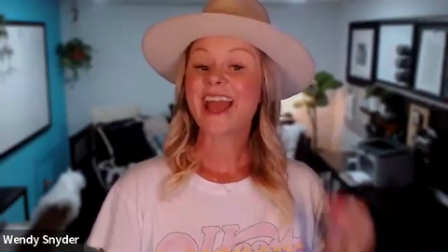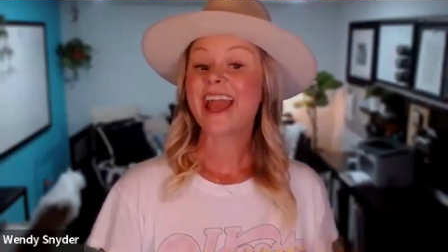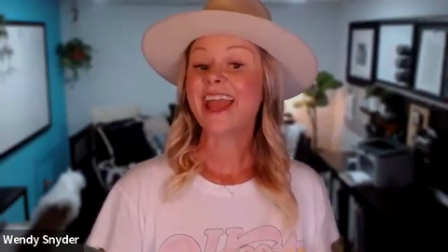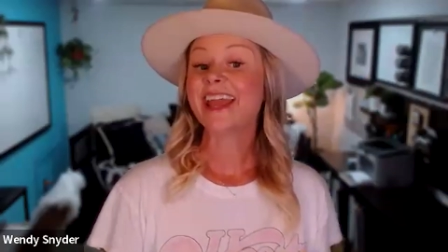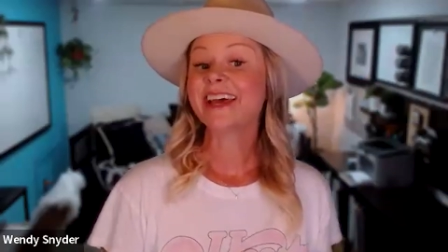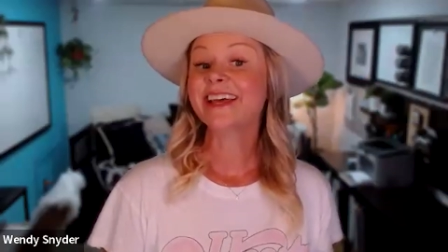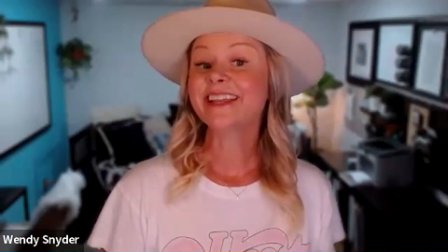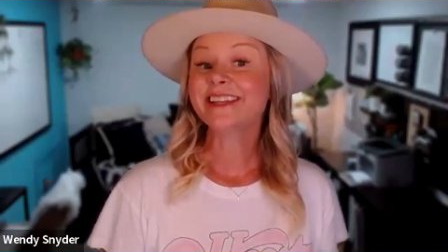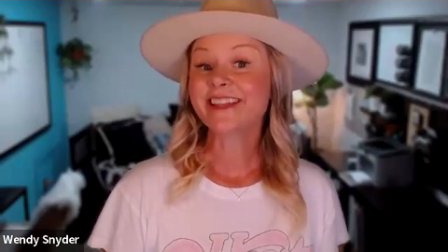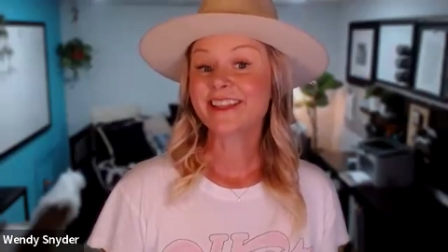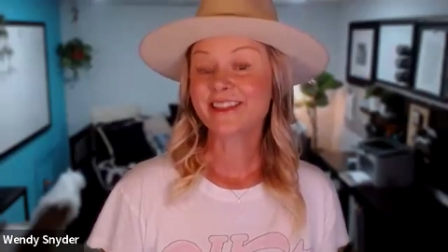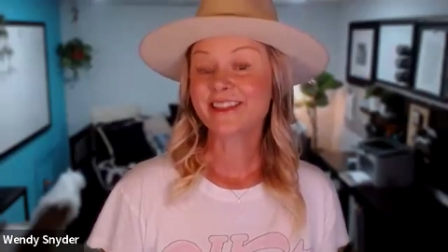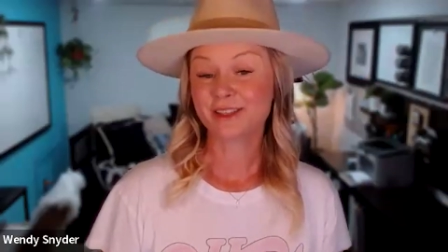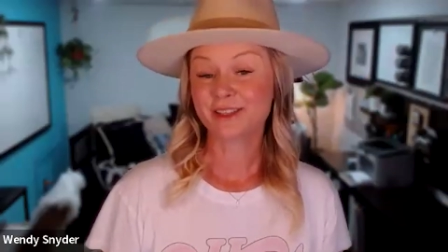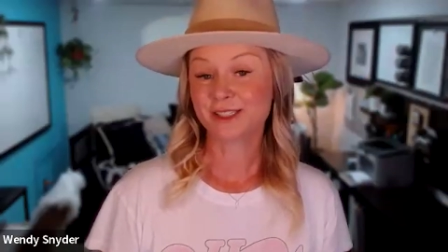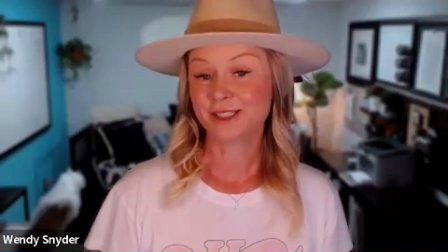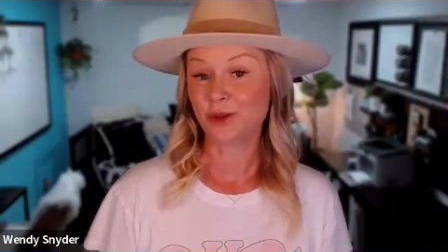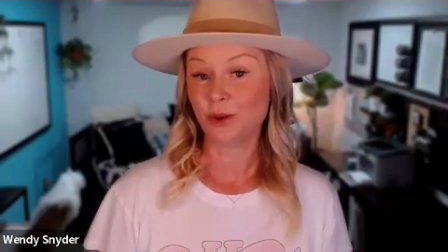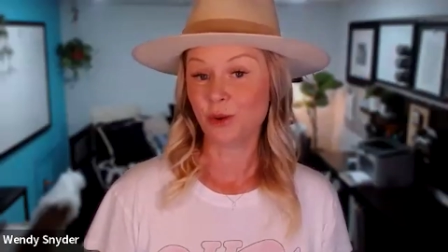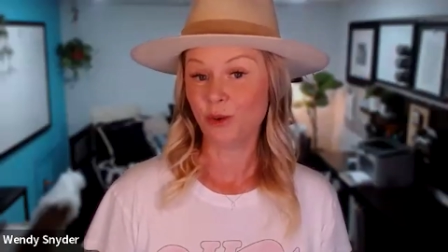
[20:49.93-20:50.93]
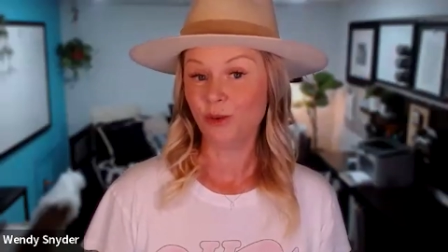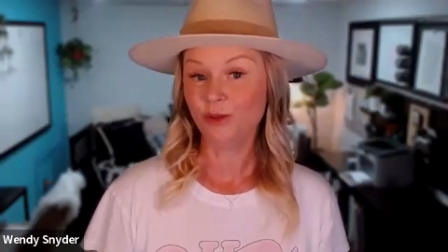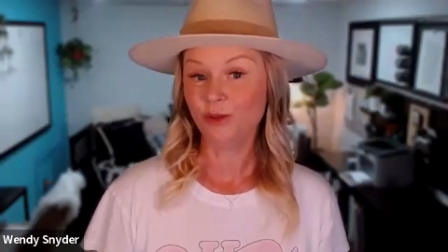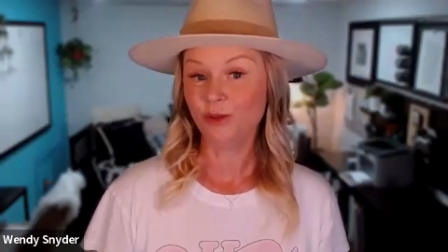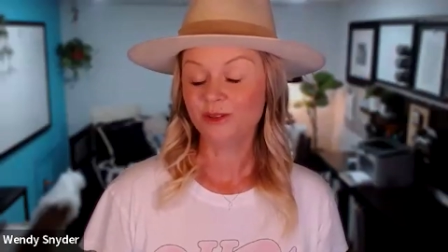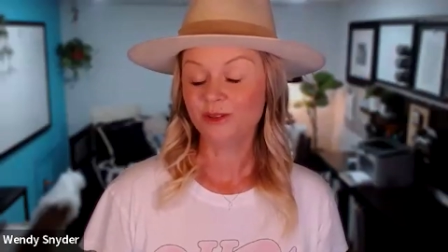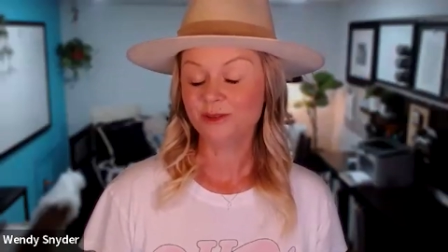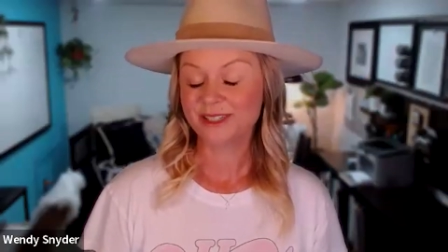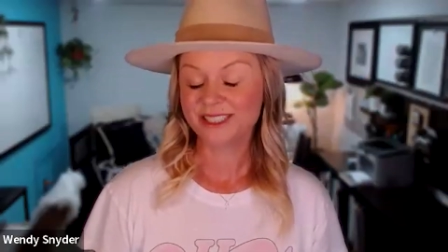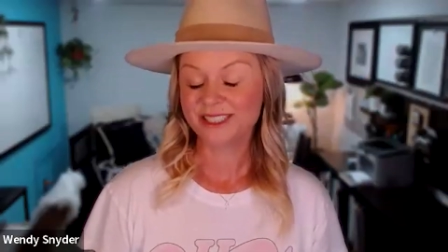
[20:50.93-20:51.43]
and the
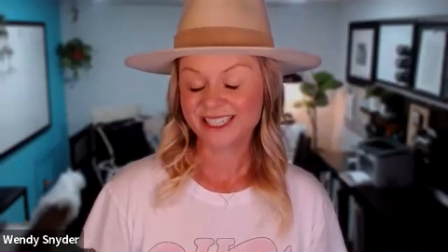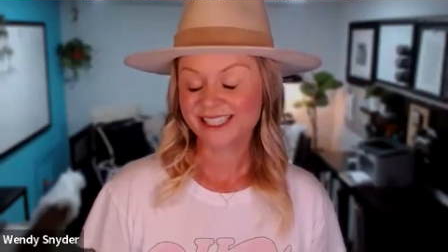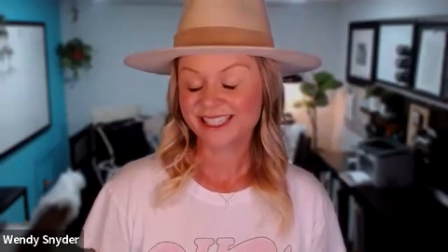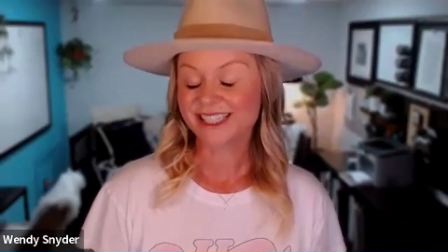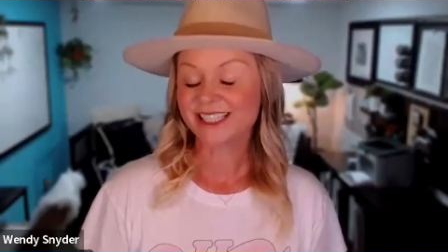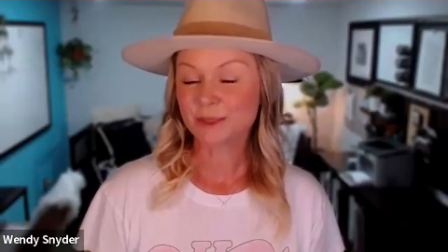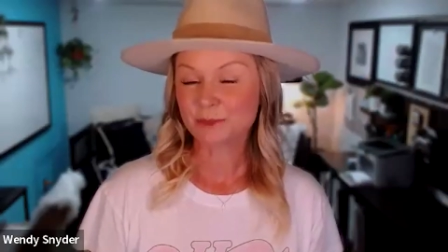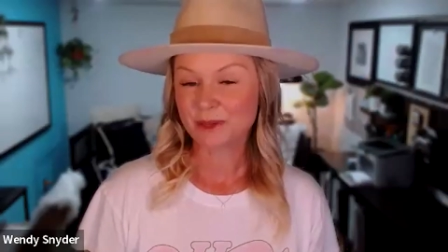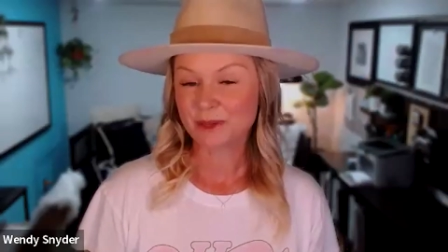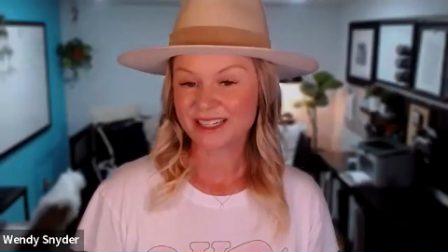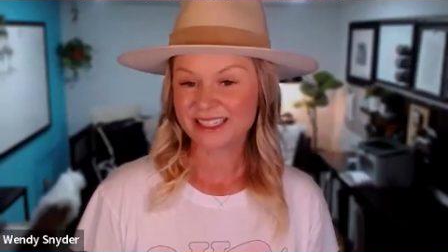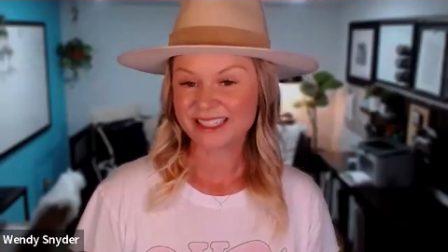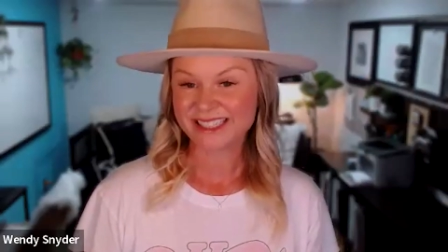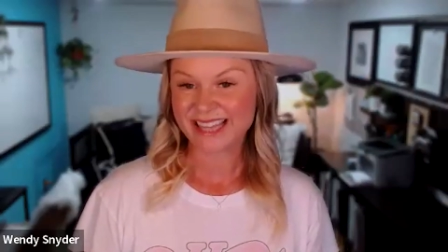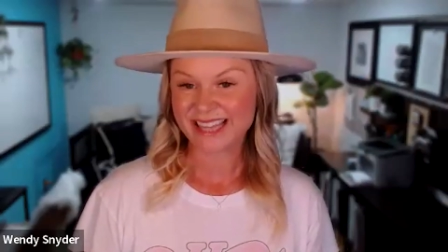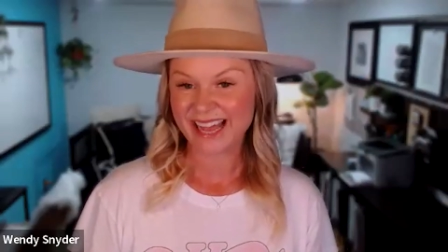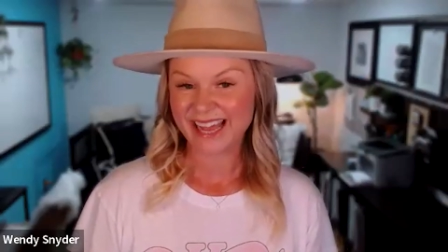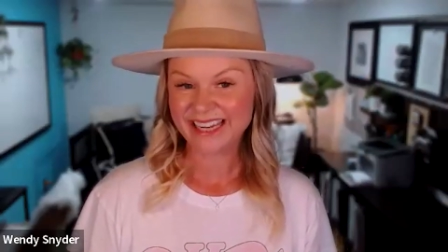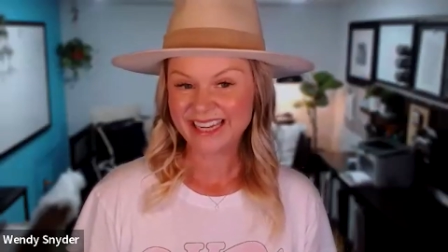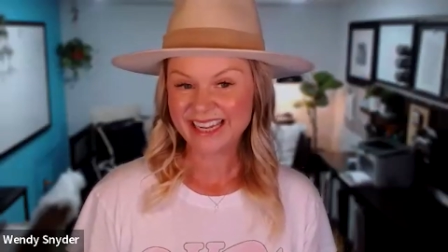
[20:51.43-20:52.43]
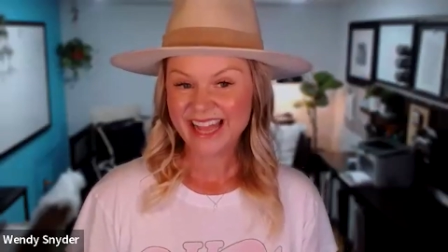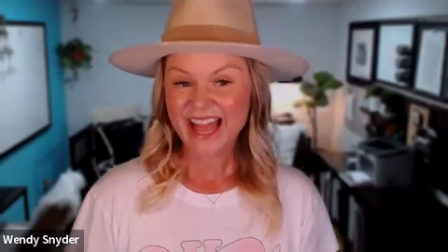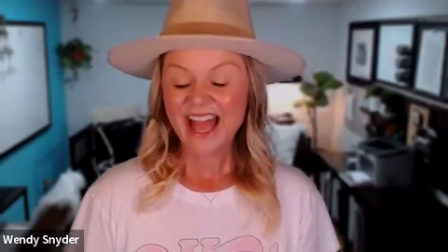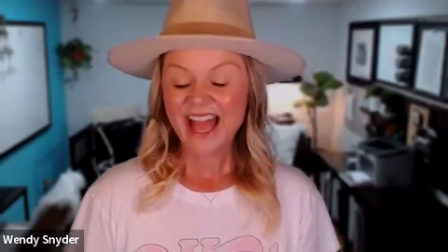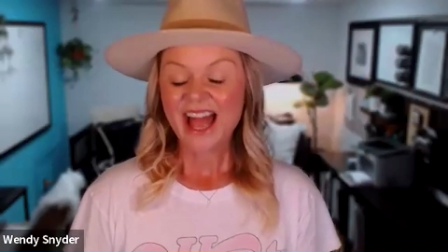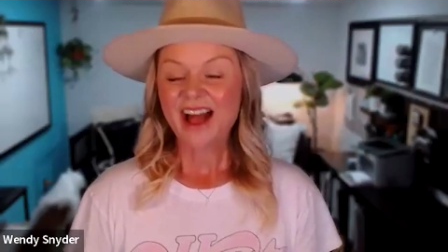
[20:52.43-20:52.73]
soul, which is the spirit side,